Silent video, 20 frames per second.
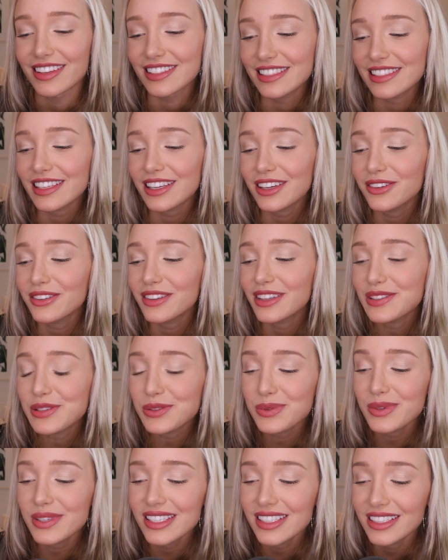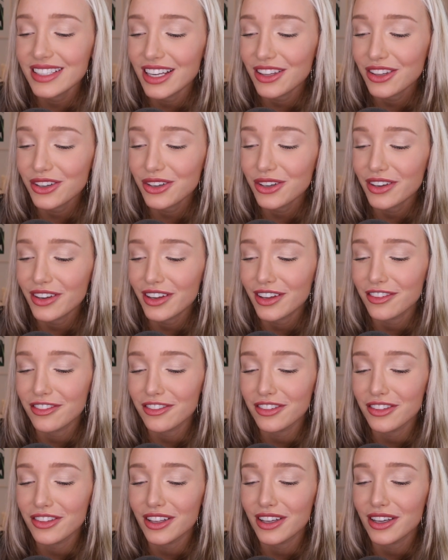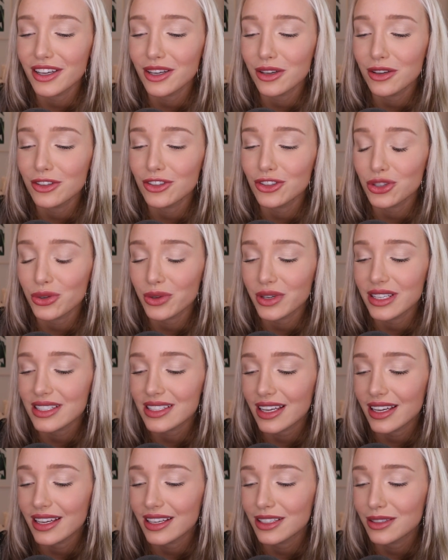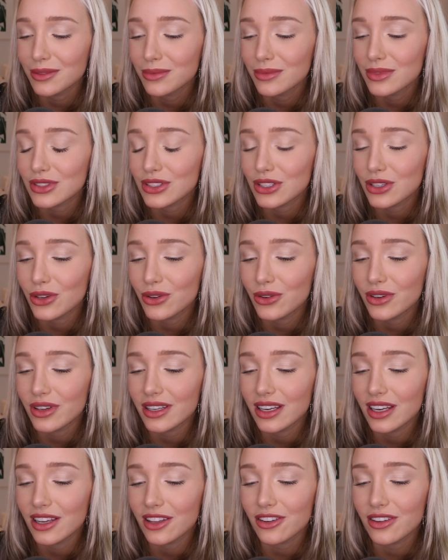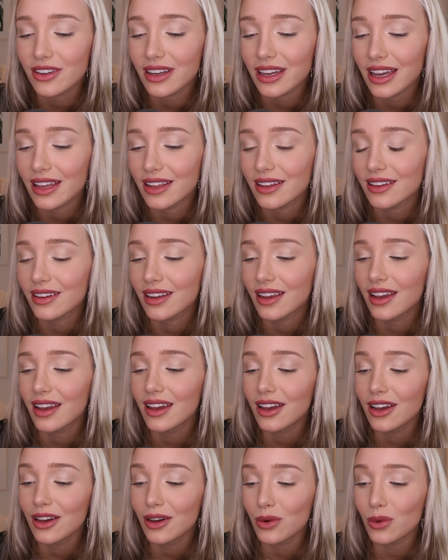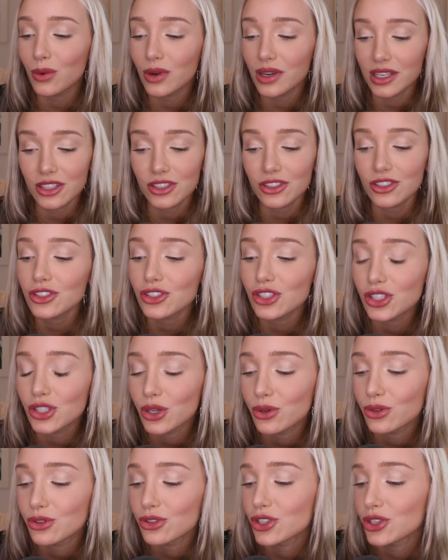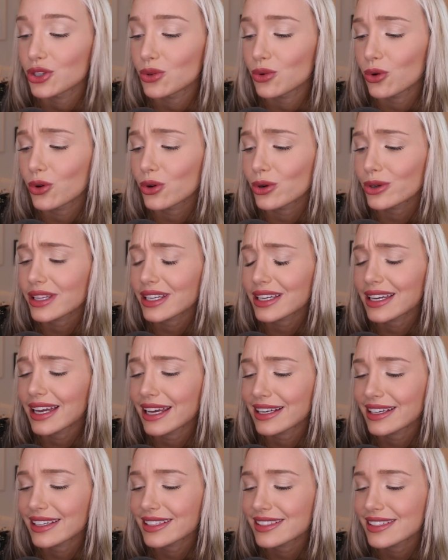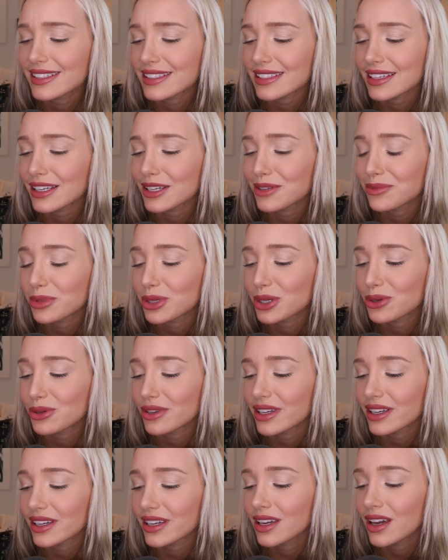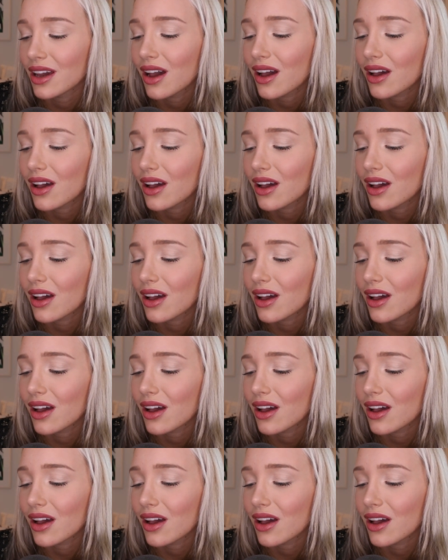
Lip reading: So this was another of the choice items. So you could either get what I just showed you or the KNC Beauty